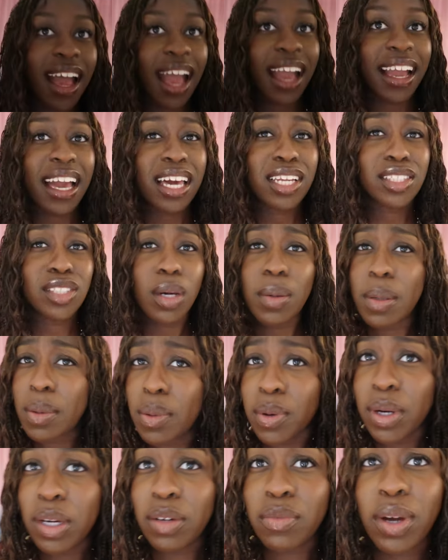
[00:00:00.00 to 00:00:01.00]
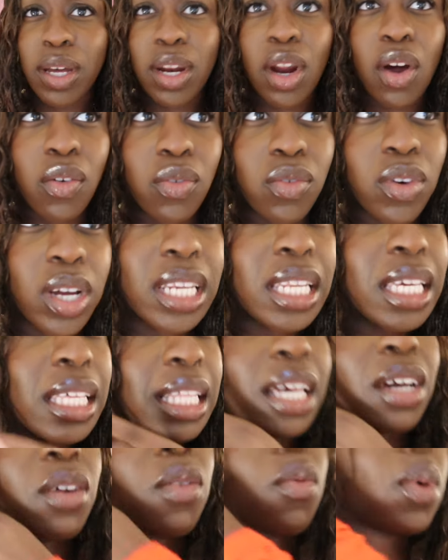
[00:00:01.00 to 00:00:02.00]
I kind of saw people wearing red already,
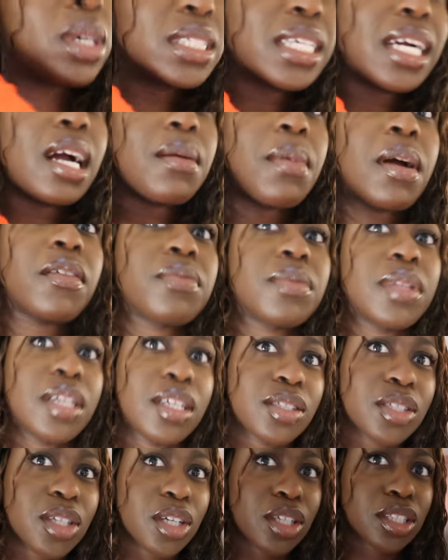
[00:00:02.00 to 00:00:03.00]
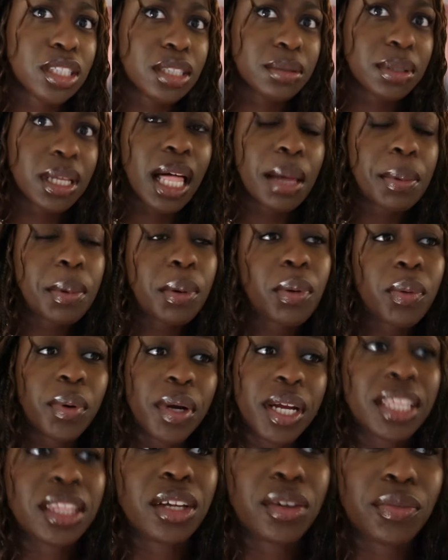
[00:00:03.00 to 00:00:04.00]
like once I got back from the excursion, a lot of people
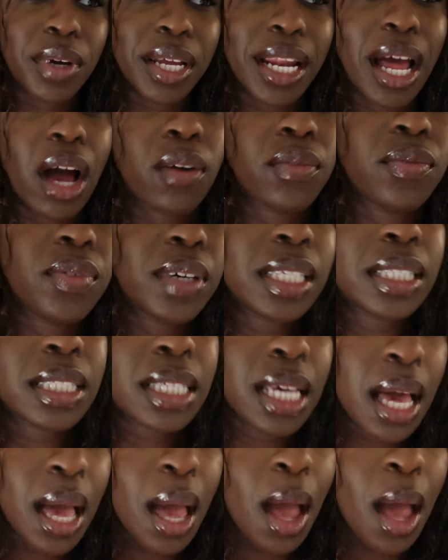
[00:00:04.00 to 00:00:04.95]
wearing the red outfits.